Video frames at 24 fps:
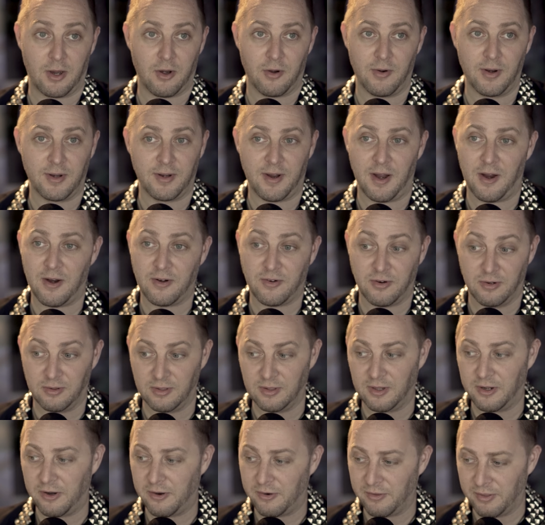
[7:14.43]
current character
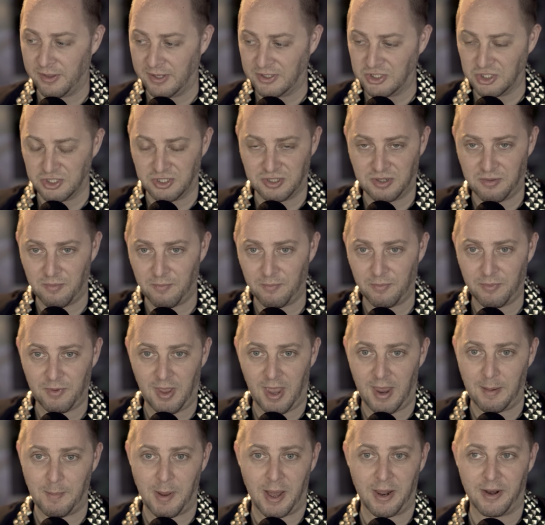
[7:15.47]
literally just
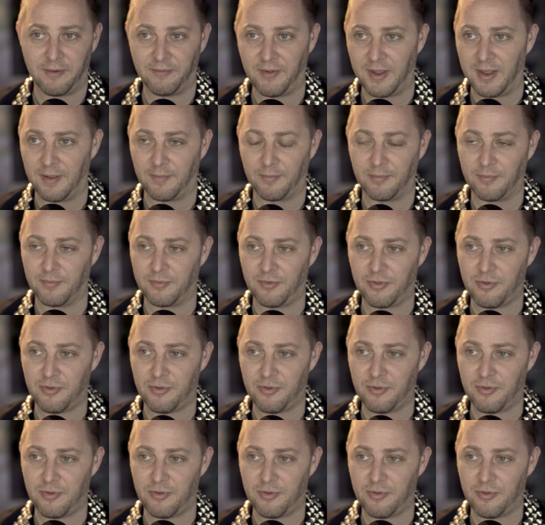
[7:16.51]
came out of a